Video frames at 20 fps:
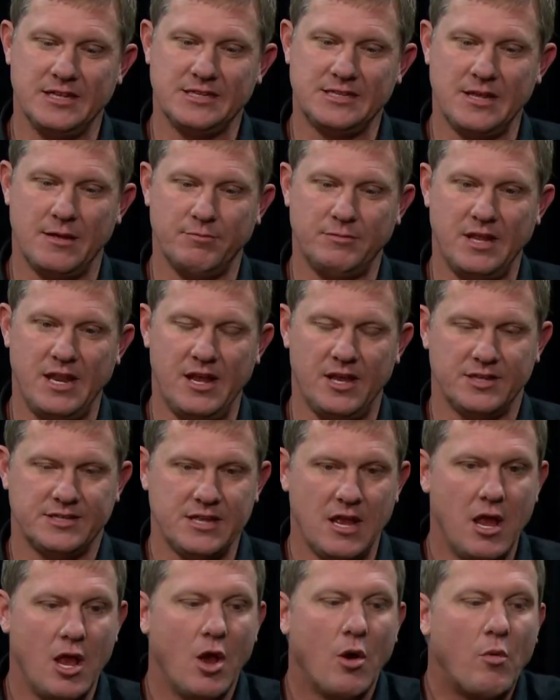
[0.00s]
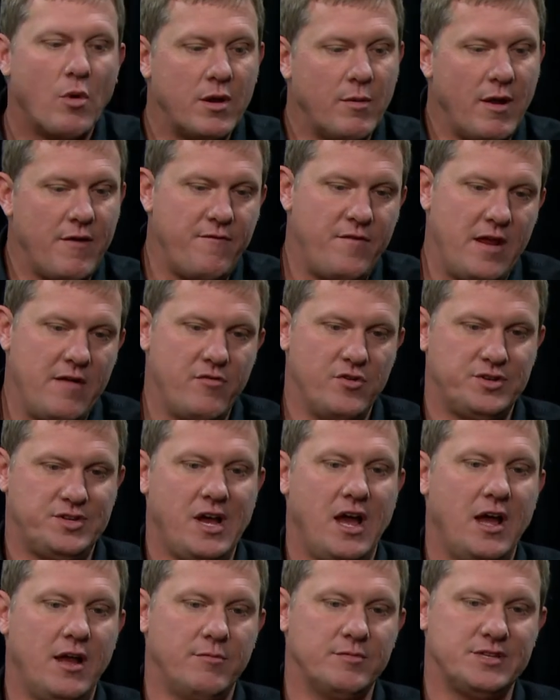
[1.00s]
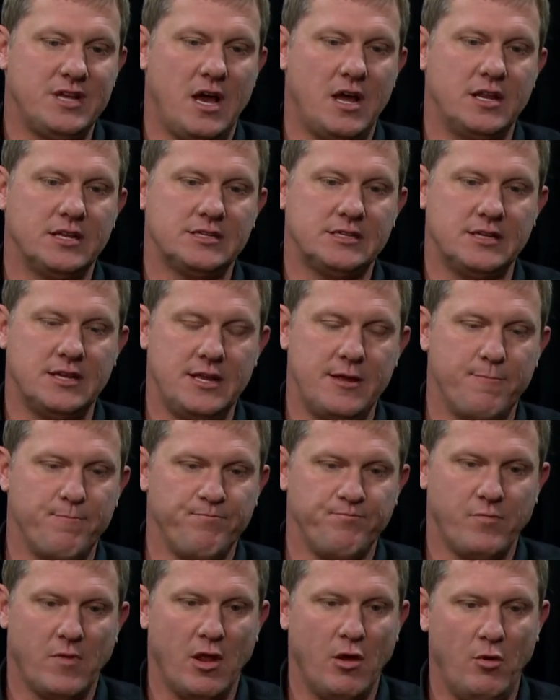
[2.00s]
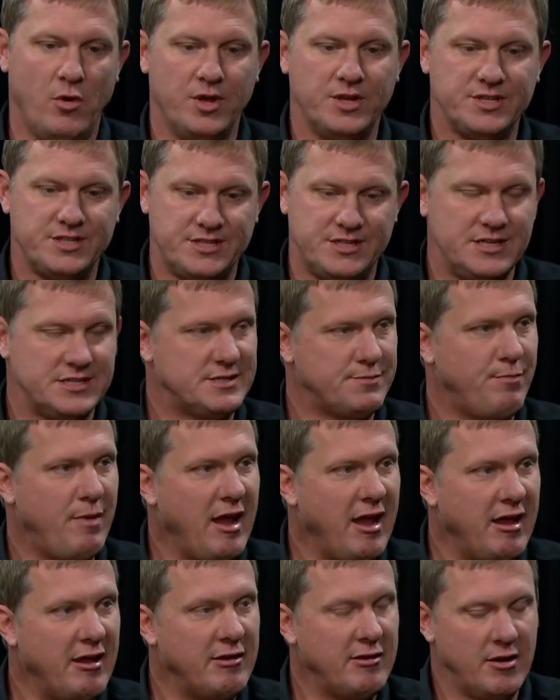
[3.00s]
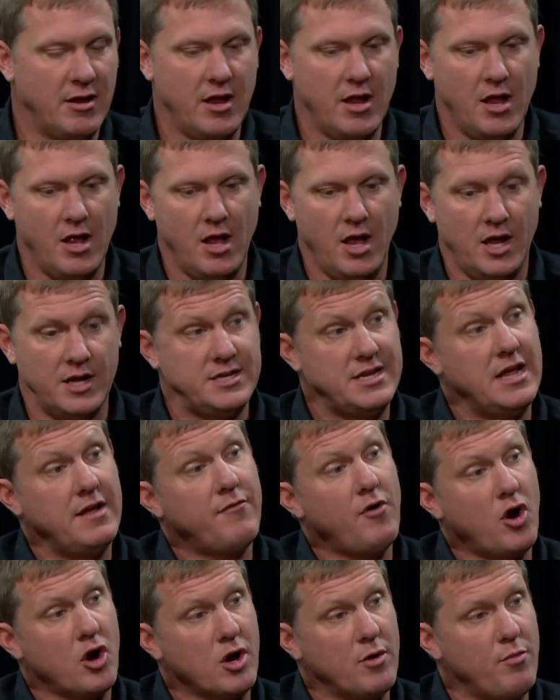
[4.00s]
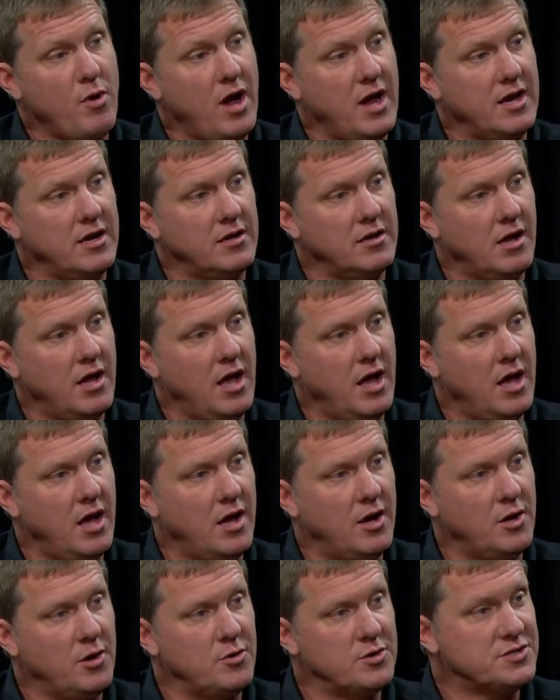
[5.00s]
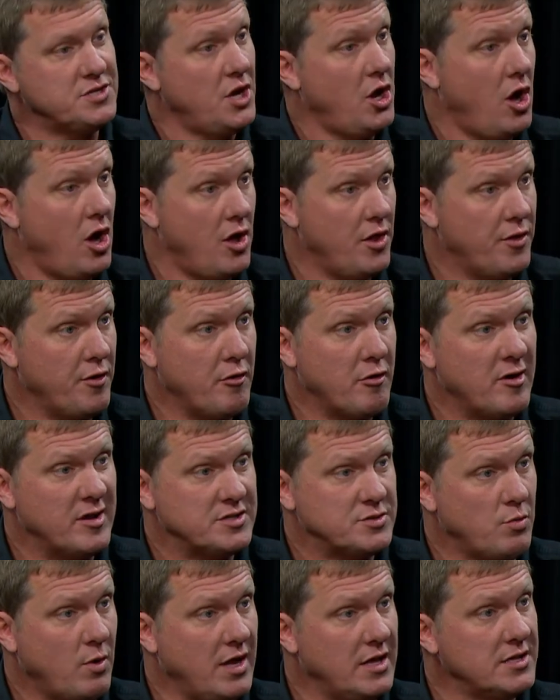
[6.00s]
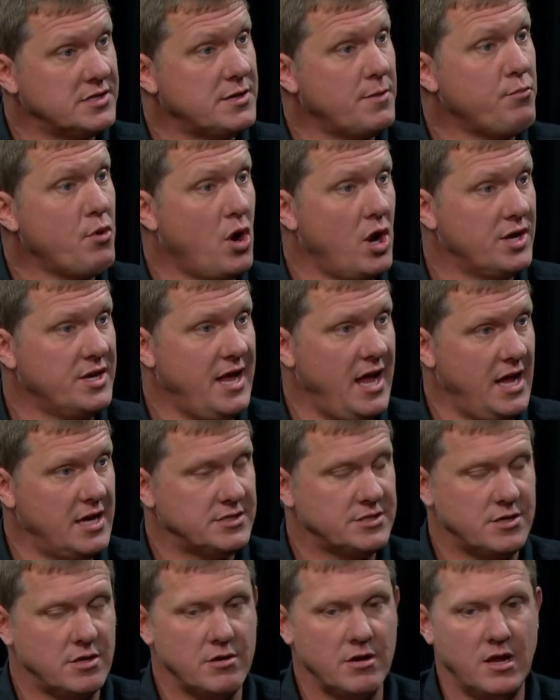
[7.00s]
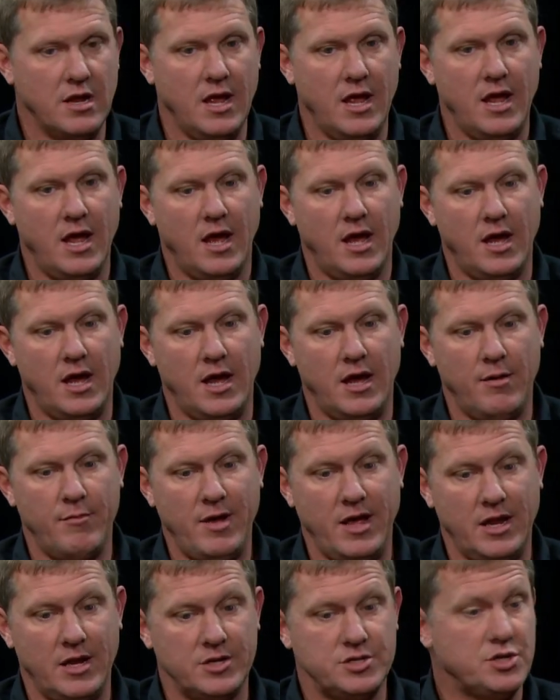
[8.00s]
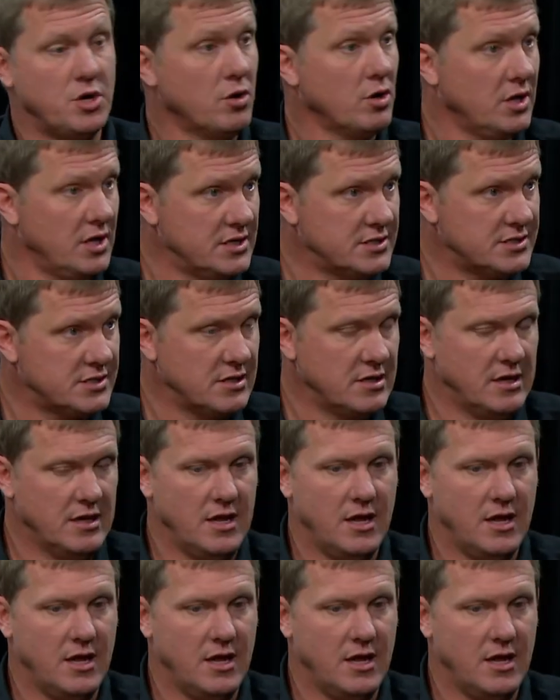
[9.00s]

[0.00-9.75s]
is something else. One of my favorite times, honestly, was Despain, Dave Argabright, uh, who is an author as well as a broadcaster um, and a journalist.